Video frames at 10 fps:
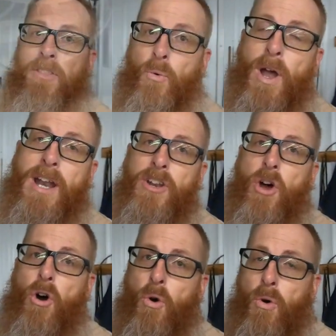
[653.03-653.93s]
way to
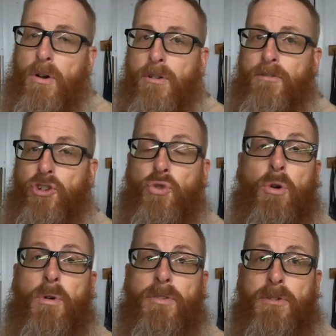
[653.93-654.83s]
know for sure
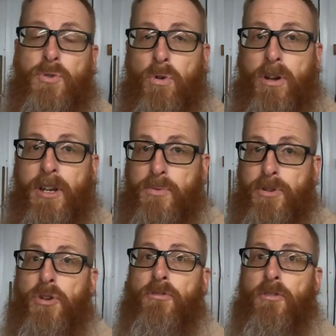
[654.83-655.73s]
whether it's working is when
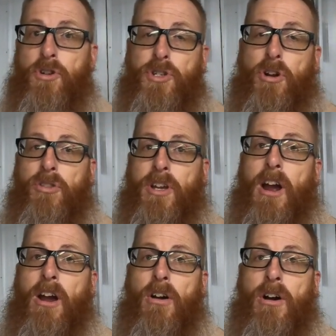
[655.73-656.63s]
you first turn the
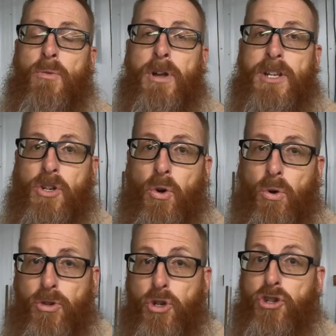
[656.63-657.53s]
car on when it's
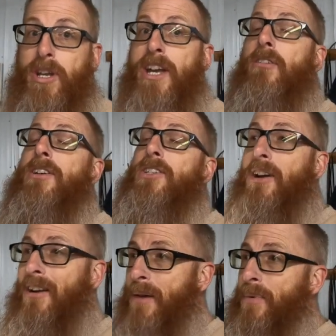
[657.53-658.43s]
cold, you should hear it
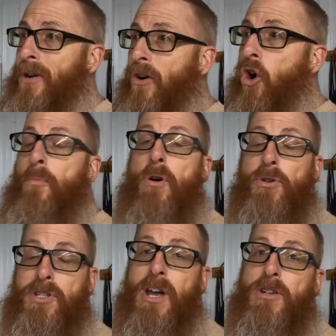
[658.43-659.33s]
start up and it
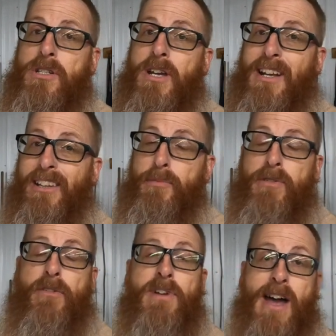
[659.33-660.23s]
almost sounds like a little bit of
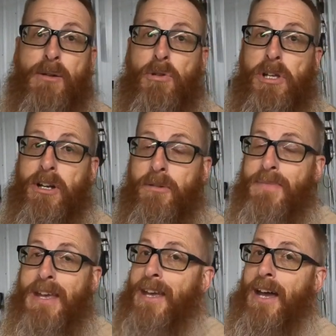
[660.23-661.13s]
a vacuum cleaner.
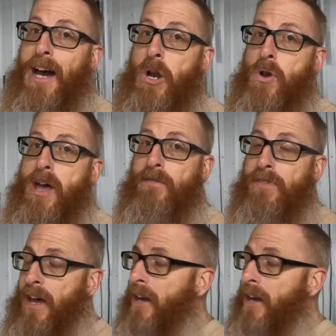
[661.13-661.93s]
I don't have that.